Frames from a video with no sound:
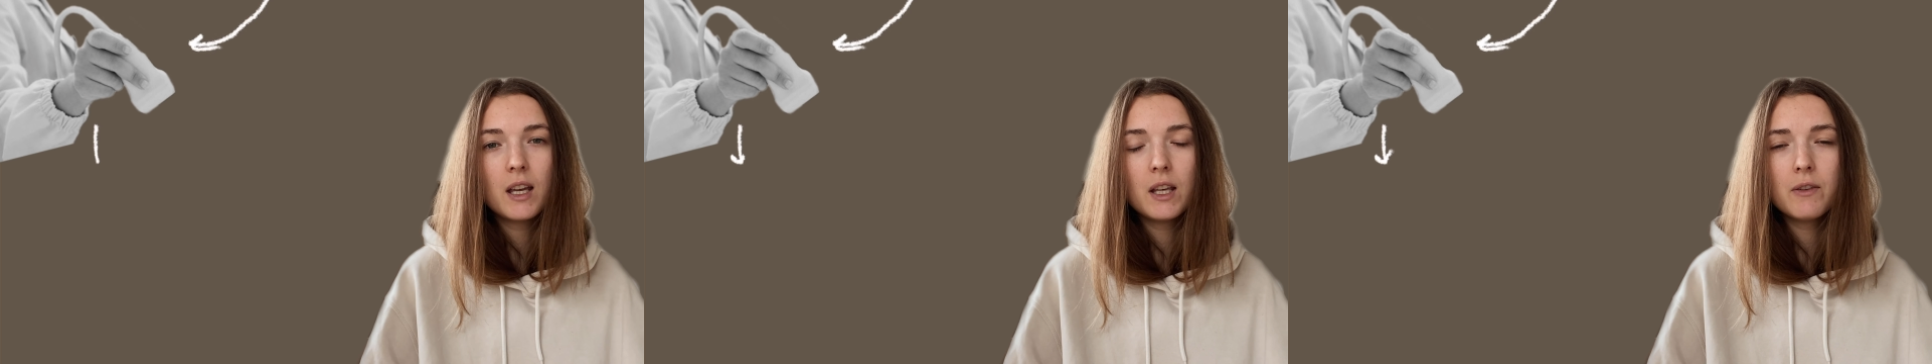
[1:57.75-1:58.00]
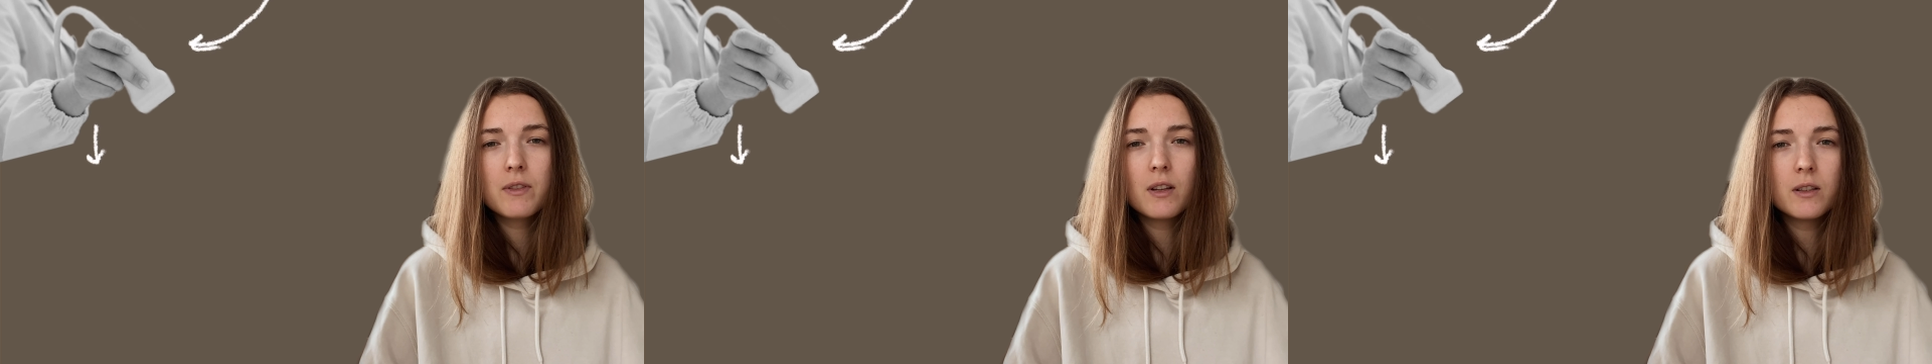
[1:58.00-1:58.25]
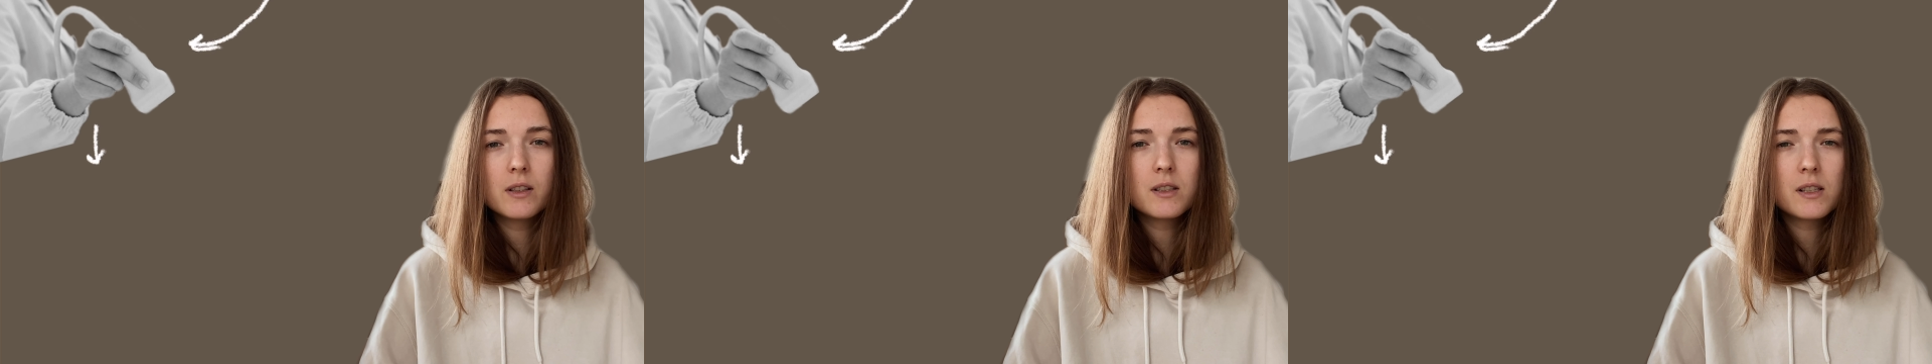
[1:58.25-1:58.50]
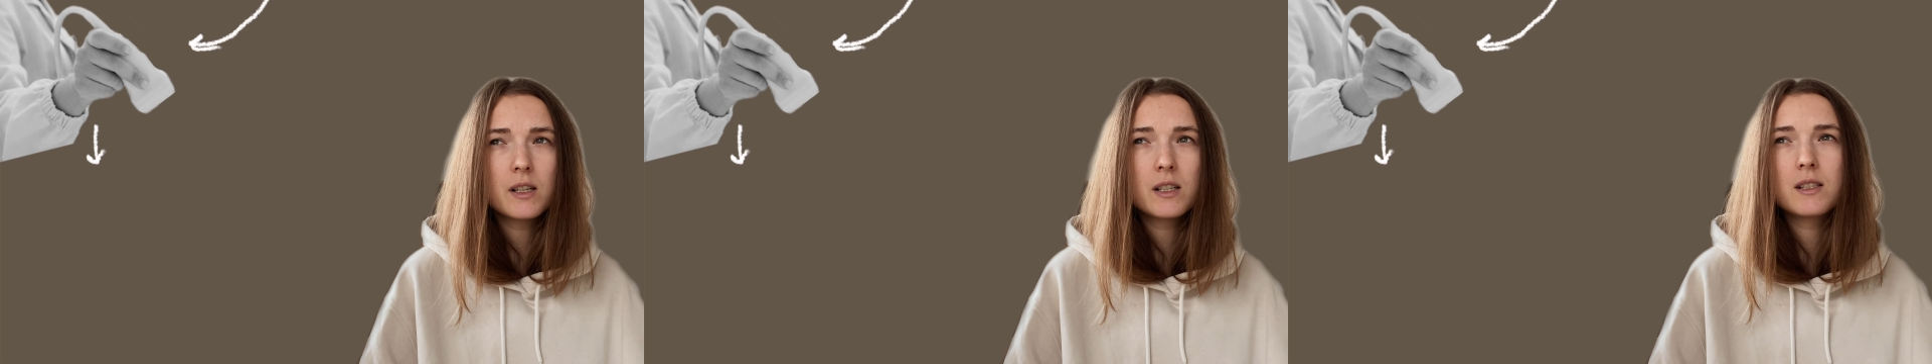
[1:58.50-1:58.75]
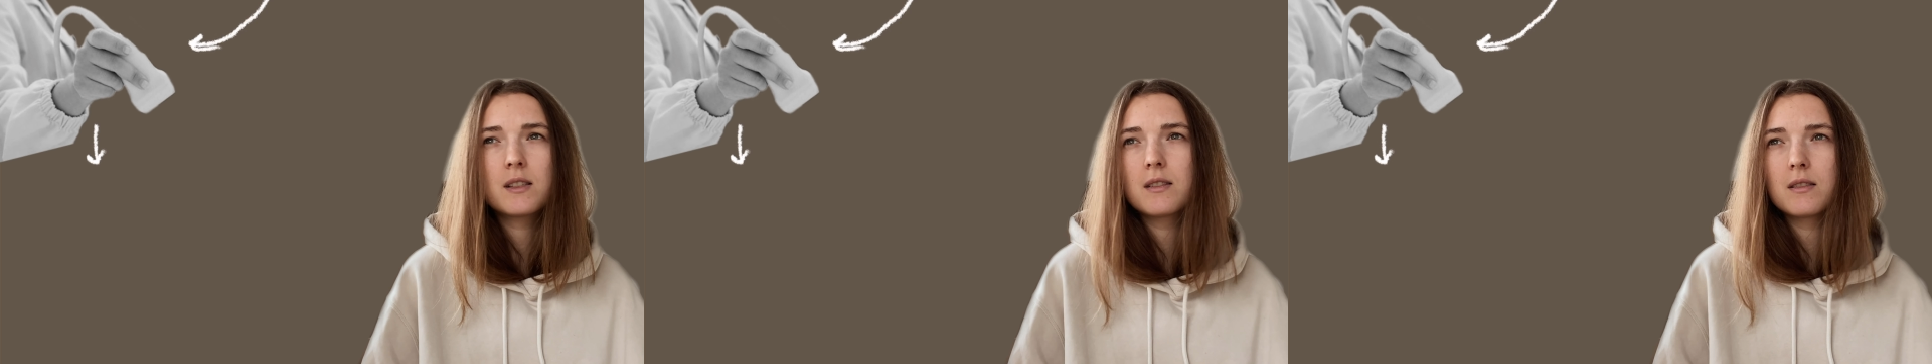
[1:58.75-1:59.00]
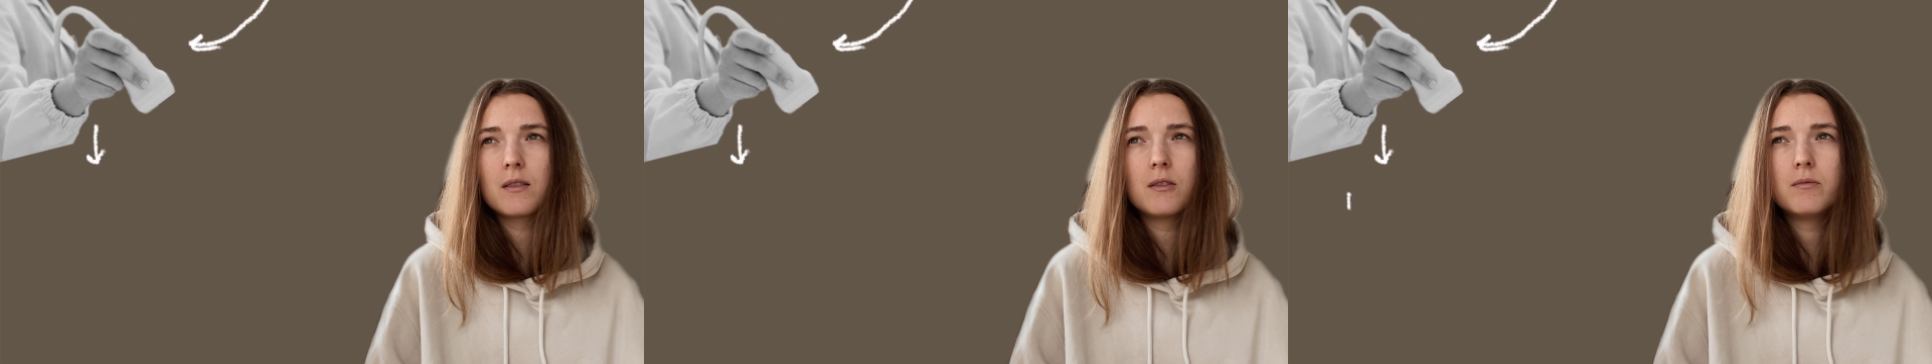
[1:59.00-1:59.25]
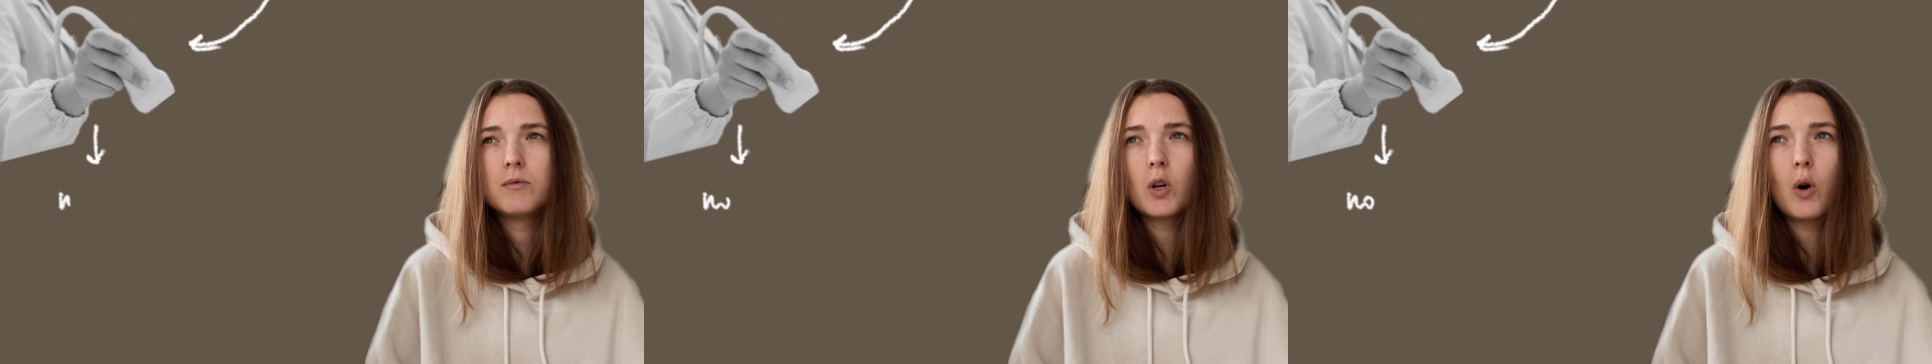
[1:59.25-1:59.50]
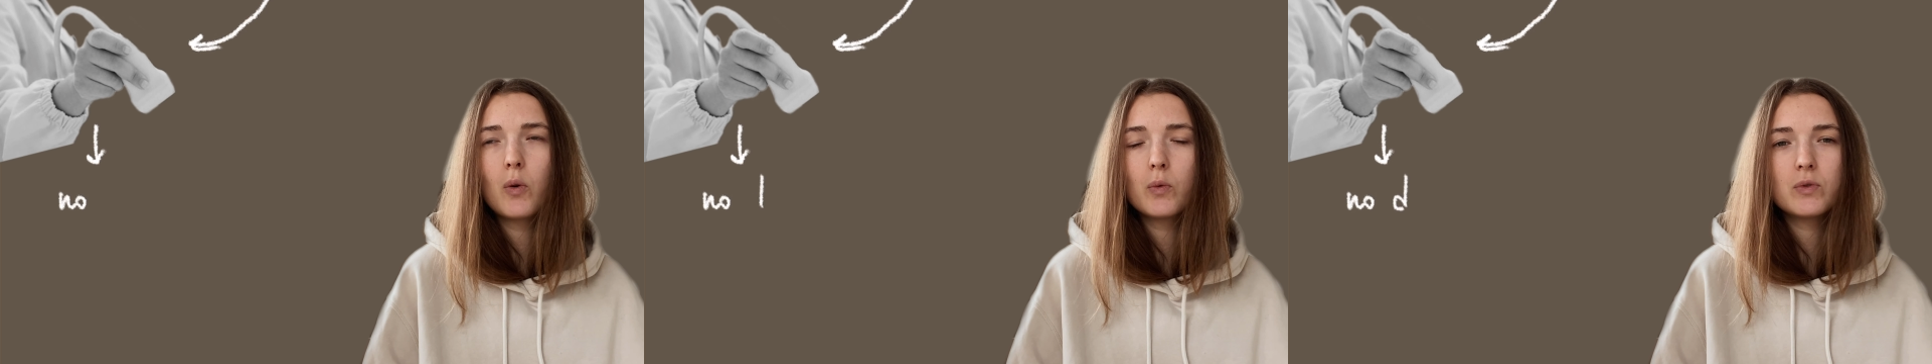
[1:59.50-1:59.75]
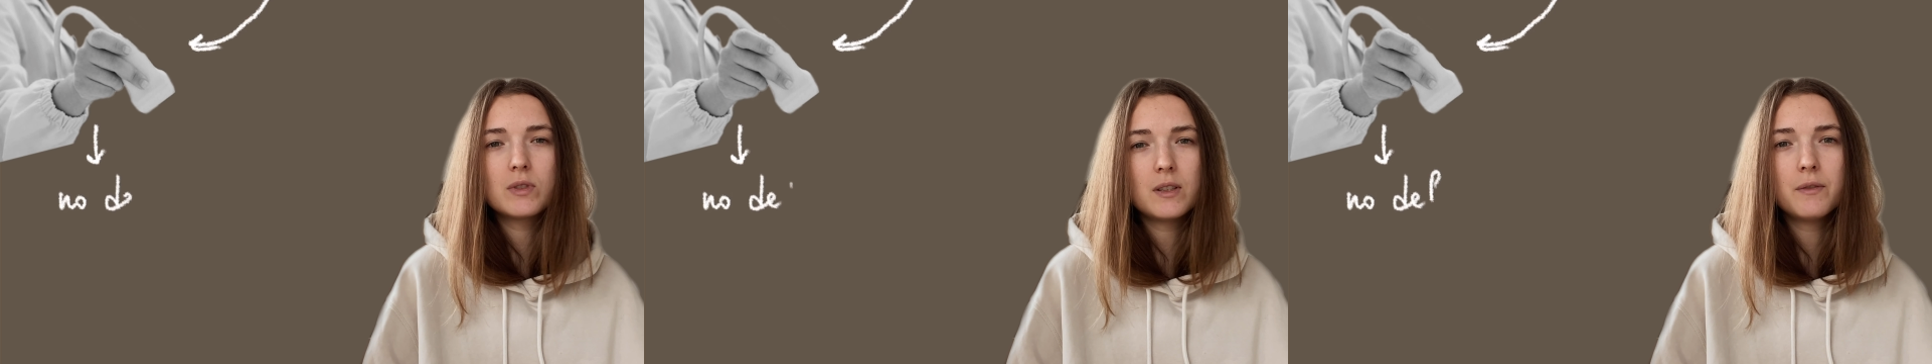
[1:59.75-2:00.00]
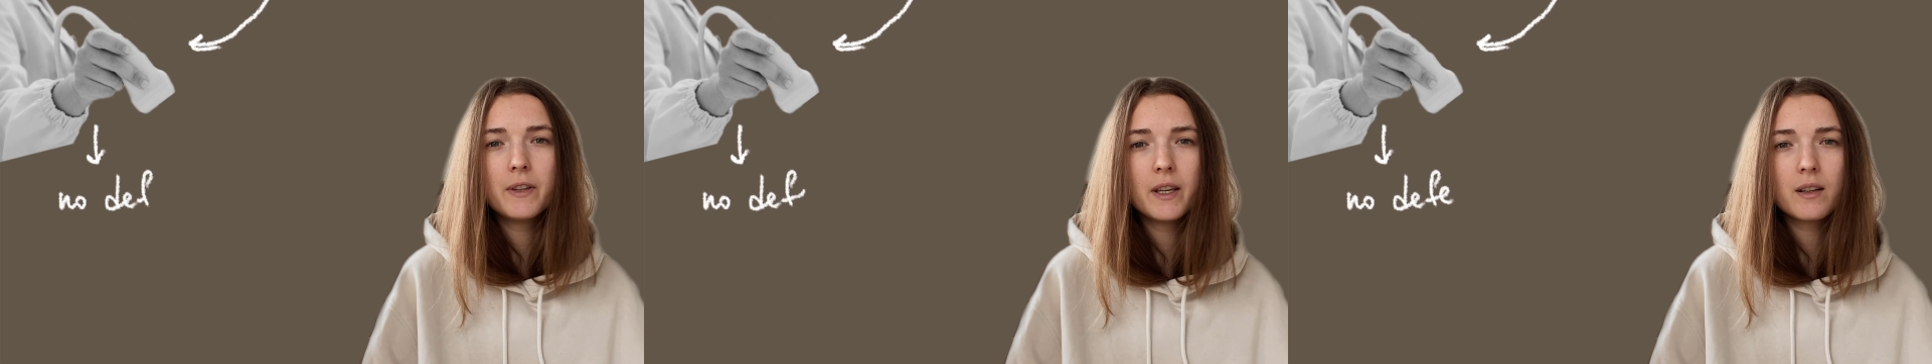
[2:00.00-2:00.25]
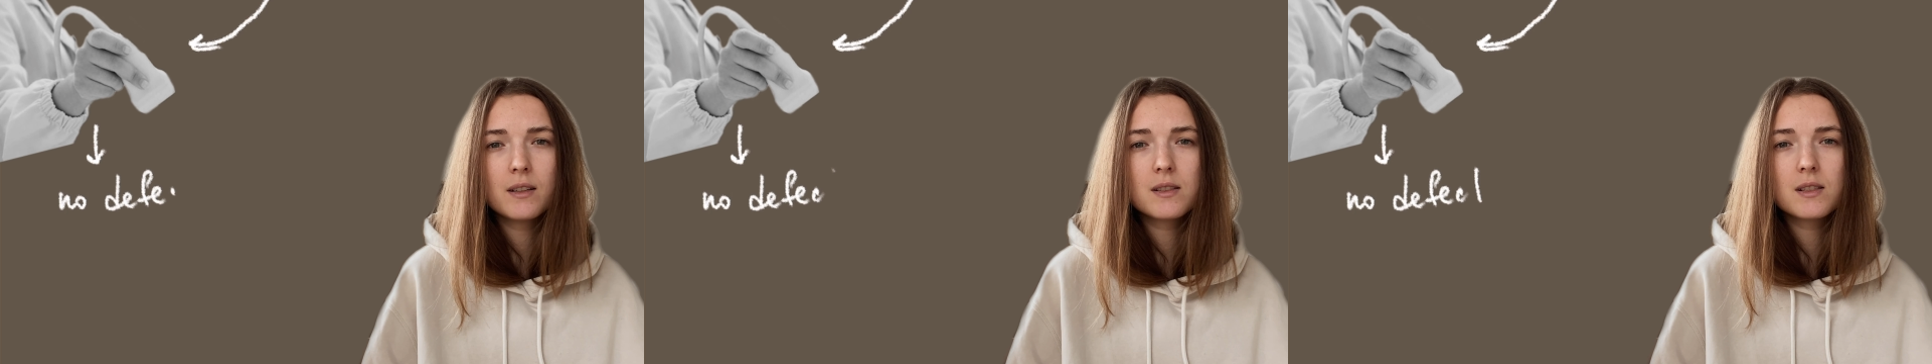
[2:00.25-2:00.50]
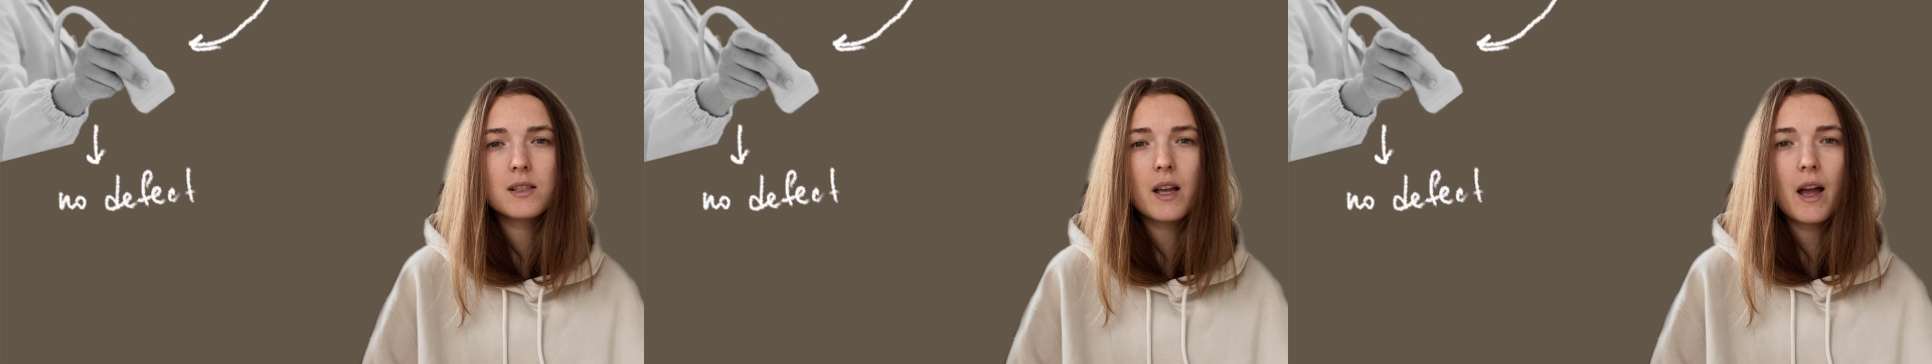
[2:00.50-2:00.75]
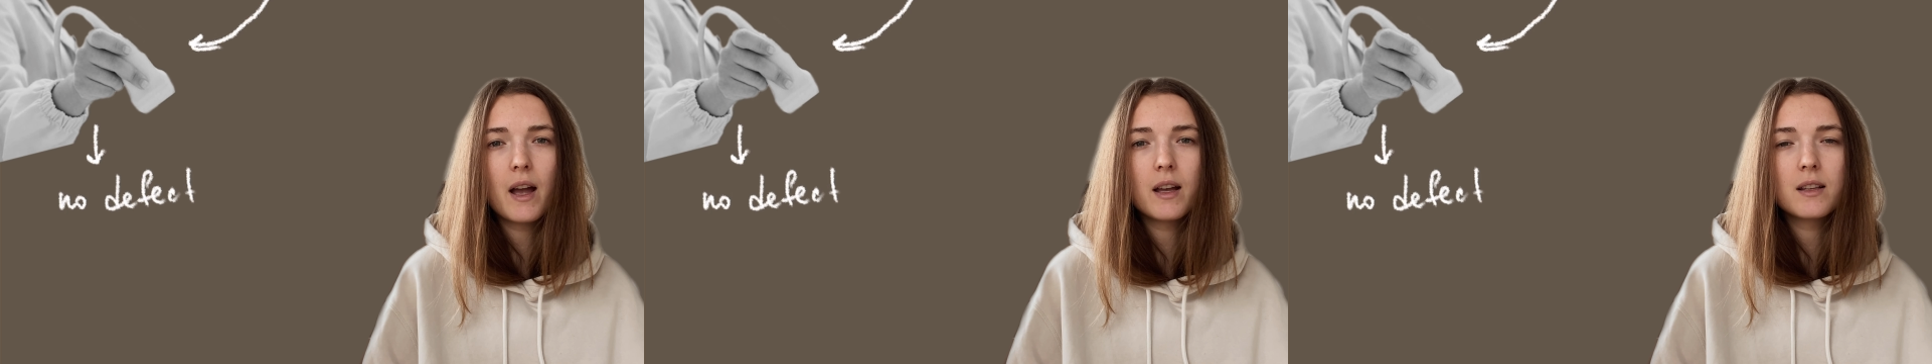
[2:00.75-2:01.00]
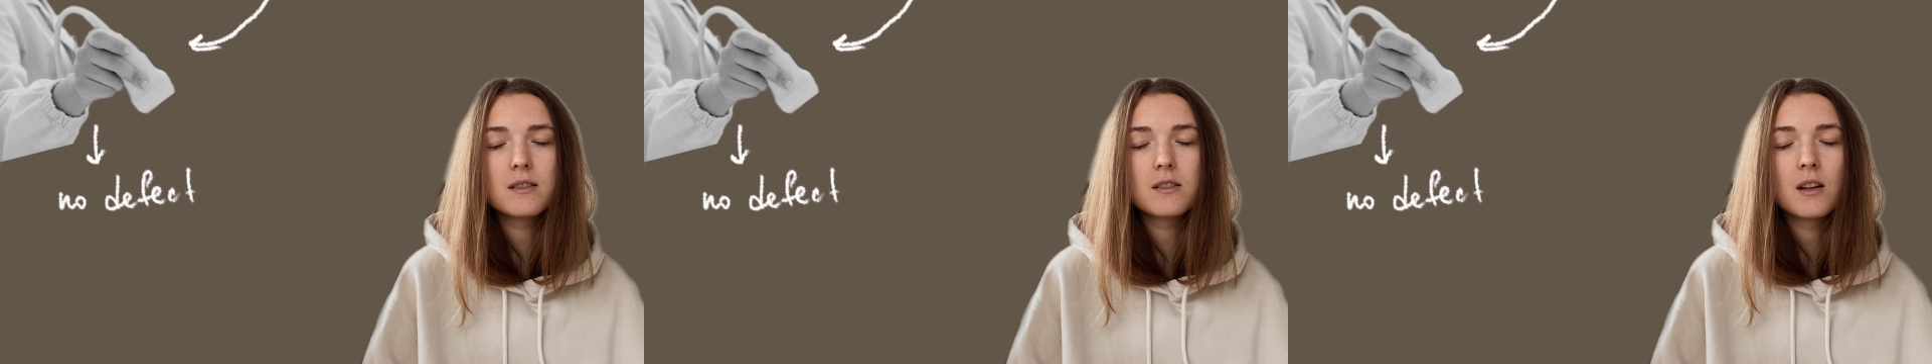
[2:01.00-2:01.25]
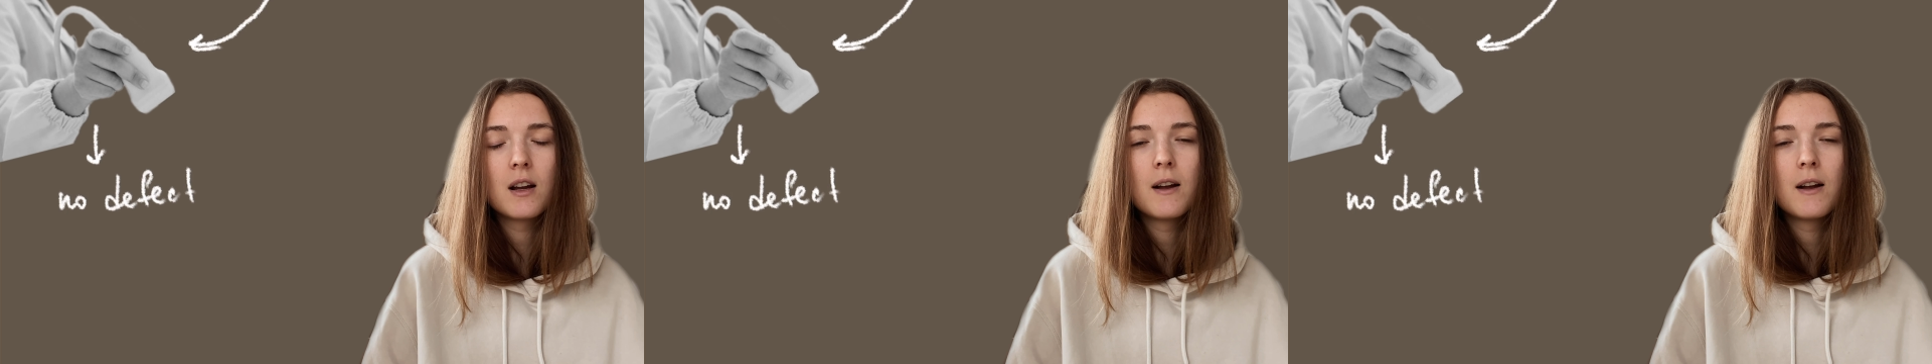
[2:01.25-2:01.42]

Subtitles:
if there is no defects and